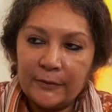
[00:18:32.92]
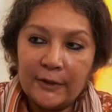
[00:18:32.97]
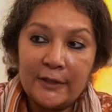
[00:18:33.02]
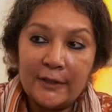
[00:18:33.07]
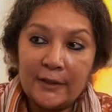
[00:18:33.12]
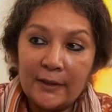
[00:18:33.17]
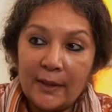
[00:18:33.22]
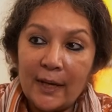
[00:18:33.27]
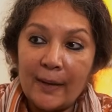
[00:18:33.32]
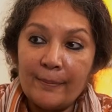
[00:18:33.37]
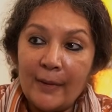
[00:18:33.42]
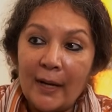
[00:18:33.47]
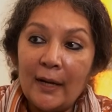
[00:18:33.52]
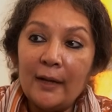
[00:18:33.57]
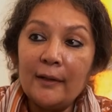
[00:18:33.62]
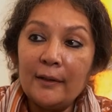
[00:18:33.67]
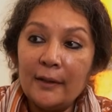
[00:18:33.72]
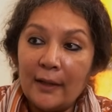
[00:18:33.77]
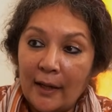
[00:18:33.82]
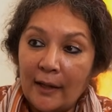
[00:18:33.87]
This
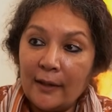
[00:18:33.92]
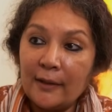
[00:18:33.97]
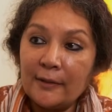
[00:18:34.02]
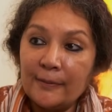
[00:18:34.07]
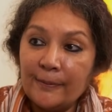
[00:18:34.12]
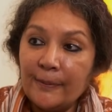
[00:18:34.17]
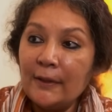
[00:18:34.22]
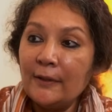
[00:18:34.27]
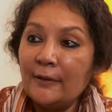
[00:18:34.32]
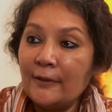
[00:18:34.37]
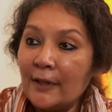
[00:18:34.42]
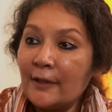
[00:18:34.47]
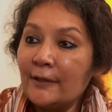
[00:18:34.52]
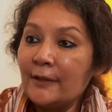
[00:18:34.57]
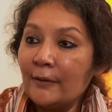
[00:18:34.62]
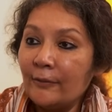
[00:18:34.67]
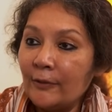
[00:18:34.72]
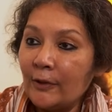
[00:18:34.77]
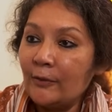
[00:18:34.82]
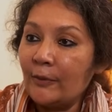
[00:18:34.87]
ML has been
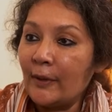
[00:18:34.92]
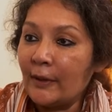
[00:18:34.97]
raising with